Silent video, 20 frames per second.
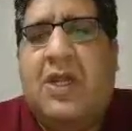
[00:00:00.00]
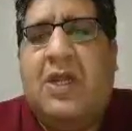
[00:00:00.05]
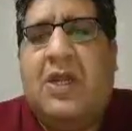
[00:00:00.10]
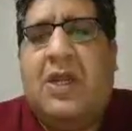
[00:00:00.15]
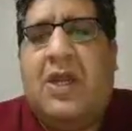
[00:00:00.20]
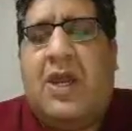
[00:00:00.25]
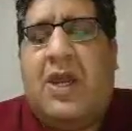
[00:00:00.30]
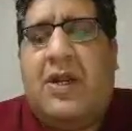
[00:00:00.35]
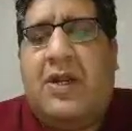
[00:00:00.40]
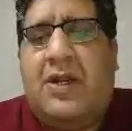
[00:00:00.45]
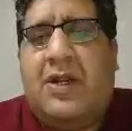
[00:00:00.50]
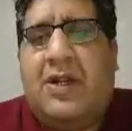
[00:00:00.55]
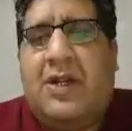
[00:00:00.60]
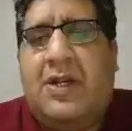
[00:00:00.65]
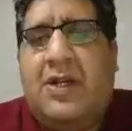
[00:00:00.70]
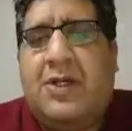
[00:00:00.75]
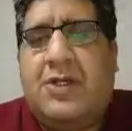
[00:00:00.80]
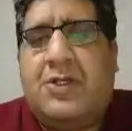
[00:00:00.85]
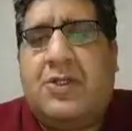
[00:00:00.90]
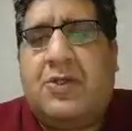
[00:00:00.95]
and it
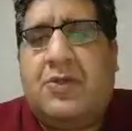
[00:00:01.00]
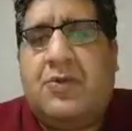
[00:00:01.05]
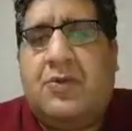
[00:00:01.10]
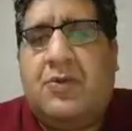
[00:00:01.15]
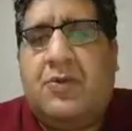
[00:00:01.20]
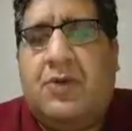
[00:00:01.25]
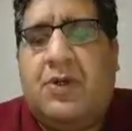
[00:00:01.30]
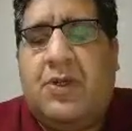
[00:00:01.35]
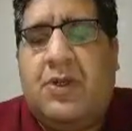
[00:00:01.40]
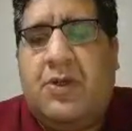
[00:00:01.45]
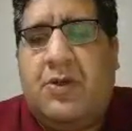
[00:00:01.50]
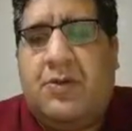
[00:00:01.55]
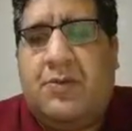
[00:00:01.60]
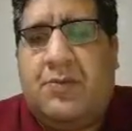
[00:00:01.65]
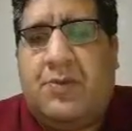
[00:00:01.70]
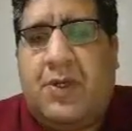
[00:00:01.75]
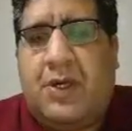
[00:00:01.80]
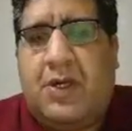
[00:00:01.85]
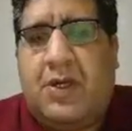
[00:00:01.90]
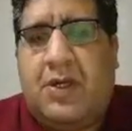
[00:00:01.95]
leads to
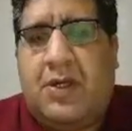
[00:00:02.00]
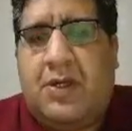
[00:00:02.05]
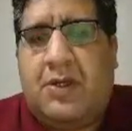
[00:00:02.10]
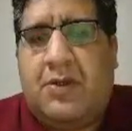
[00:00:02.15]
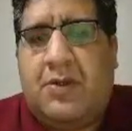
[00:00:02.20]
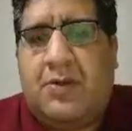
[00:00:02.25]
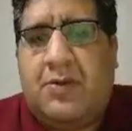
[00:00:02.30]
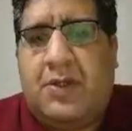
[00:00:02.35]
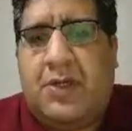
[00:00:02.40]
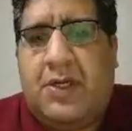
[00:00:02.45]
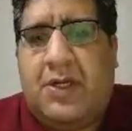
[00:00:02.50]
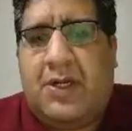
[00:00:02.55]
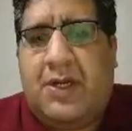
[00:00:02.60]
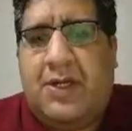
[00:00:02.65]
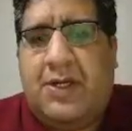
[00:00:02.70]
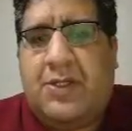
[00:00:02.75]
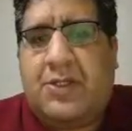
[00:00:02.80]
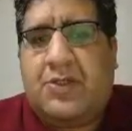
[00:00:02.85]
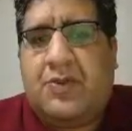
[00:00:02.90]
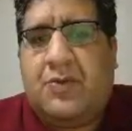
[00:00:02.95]

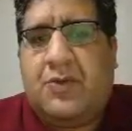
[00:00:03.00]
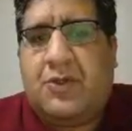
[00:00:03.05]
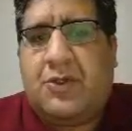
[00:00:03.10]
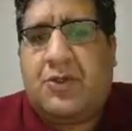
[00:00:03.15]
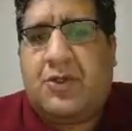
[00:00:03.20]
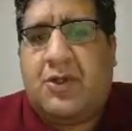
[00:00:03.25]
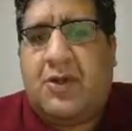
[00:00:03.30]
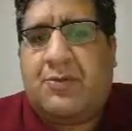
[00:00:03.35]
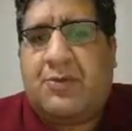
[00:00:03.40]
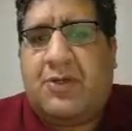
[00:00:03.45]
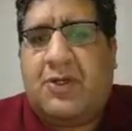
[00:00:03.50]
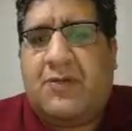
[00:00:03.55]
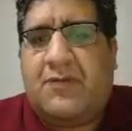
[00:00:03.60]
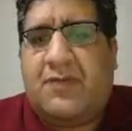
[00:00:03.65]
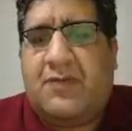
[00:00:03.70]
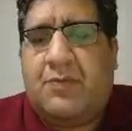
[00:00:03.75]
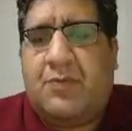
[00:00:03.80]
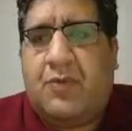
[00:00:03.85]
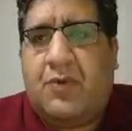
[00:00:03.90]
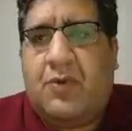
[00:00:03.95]
resorption of
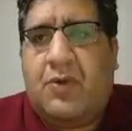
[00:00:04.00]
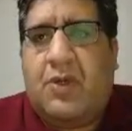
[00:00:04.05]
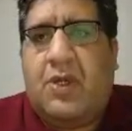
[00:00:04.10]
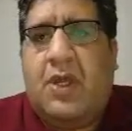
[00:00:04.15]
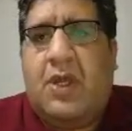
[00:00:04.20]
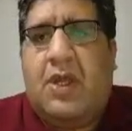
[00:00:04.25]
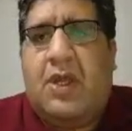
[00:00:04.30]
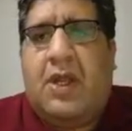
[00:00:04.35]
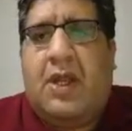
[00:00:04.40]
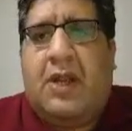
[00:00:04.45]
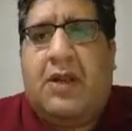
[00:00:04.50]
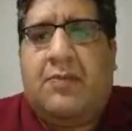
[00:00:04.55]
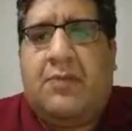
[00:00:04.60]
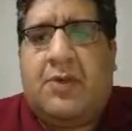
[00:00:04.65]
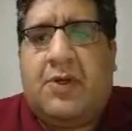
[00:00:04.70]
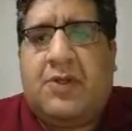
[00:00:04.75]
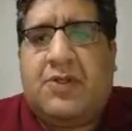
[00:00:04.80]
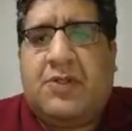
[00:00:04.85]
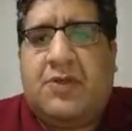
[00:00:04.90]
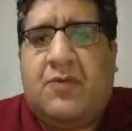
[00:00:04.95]
the bone, and
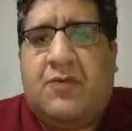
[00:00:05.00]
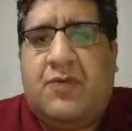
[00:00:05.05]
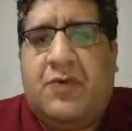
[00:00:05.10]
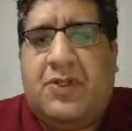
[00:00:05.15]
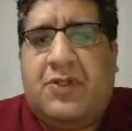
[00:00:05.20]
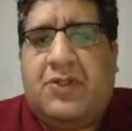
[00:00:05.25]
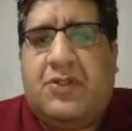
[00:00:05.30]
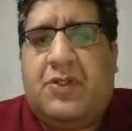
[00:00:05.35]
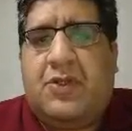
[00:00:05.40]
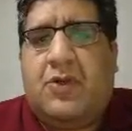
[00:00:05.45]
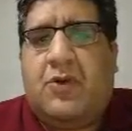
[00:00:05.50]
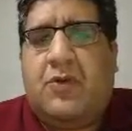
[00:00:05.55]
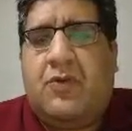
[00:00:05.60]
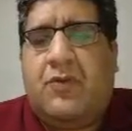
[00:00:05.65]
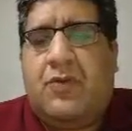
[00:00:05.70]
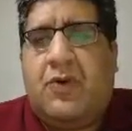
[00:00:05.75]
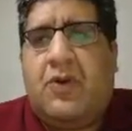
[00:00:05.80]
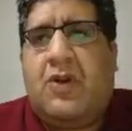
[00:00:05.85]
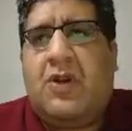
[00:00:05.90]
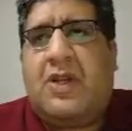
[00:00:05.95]
because of which the
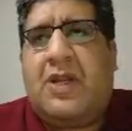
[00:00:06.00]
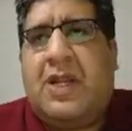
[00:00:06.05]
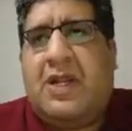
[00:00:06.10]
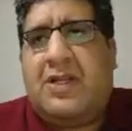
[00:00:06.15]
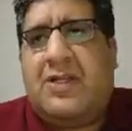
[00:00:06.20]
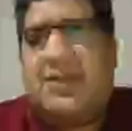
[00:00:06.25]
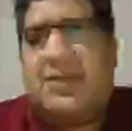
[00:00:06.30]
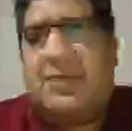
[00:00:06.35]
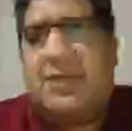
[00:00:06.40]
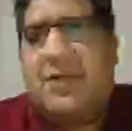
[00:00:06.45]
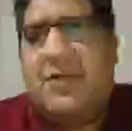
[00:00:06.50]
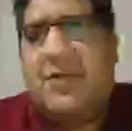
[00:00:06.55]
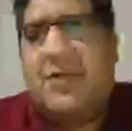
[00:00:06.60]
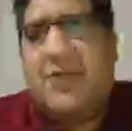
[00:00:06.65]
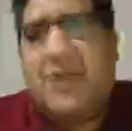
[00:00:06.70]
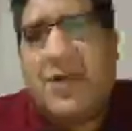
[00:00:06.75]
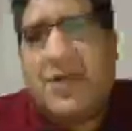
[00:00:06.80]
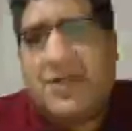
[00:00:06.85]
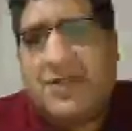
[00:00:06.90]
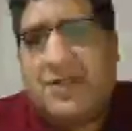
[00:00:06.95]
overall calcium level
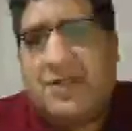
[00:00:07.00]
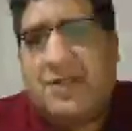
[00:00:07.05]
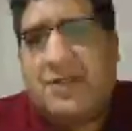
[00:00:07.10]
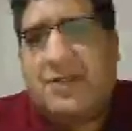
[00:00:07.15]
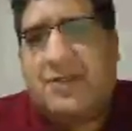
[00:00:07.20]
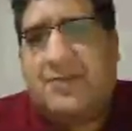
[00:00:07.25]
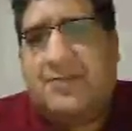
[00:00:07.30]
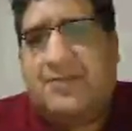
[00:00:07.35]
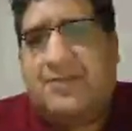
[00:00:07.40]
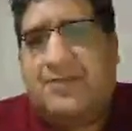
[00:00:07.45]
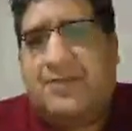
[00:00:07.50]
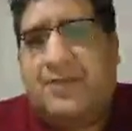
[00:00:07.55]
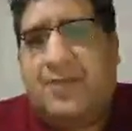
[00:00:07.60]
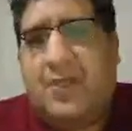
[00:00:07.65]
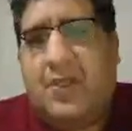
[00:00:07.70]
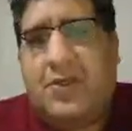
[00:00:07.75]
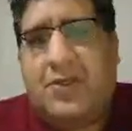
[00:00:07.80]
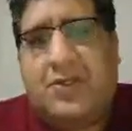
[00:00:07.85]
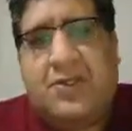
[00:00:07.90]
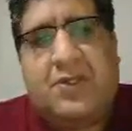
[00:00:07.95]
rises.
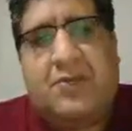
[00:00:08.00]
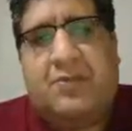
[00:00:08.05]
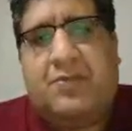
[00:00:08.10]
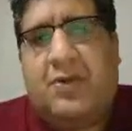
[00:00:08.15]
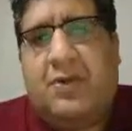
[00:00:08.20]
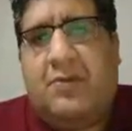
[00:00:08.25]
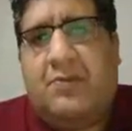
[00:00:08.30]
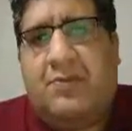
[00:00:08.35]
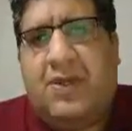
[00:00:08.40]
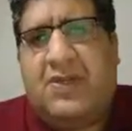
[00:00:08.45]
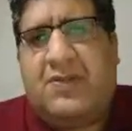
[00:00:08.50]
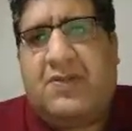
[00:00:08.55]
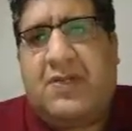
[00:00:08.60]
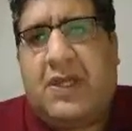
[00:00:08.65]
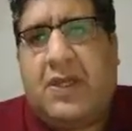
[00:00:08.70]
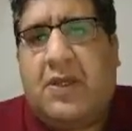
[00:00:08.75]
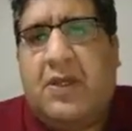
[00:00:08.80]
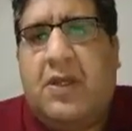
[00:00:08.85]
Simple, basic.